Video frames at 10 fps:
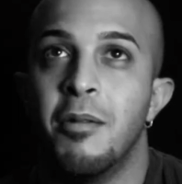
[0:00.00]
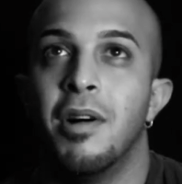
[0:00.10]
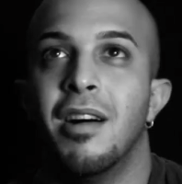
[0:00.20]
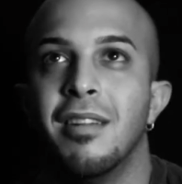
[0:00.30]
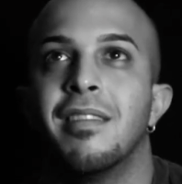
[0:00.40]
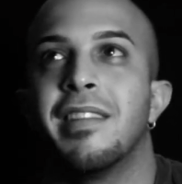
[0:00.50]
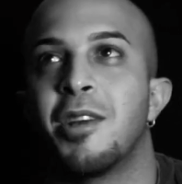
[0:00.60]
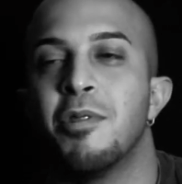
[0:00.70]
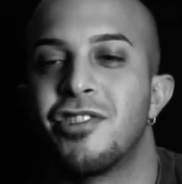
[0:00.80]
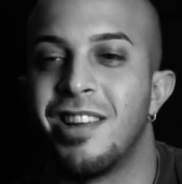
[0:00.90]
Well, the
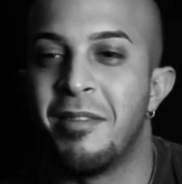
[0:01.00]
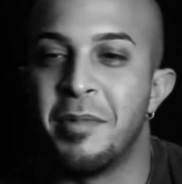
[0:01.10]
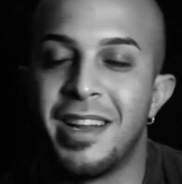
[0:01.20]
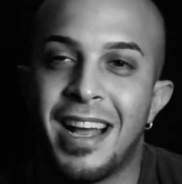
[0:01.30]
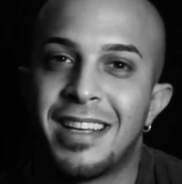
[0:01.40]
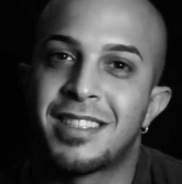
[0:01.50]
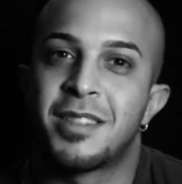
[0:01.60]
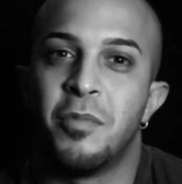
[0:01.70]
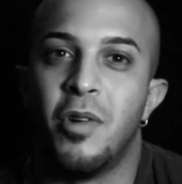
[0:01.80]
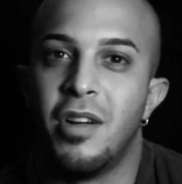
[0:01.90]
question everybody
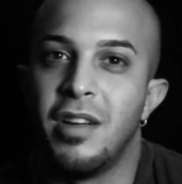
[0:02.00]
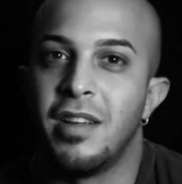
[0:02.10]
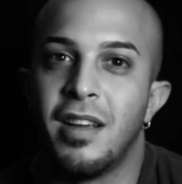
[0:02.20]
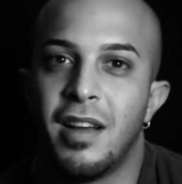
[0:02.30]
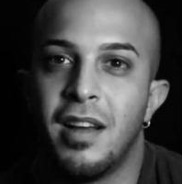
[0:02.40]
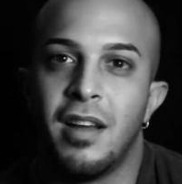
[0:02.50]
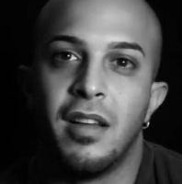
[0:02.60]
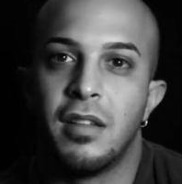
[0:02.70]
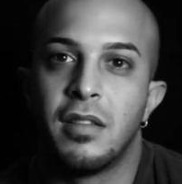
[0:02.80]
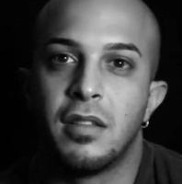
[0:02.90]
asks, why
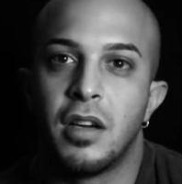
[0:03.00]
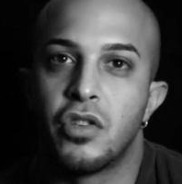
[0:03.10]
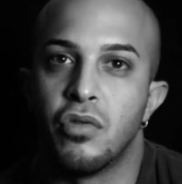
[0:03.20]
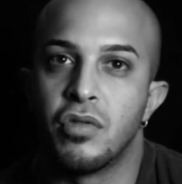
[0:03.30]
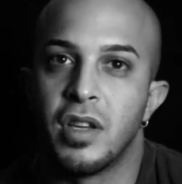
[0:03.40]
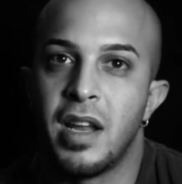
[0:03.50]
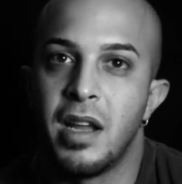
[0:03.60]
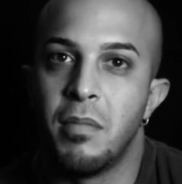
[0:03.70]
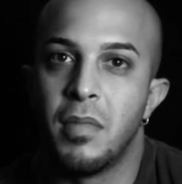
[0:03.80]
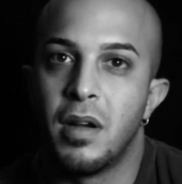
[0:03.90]
I chose a name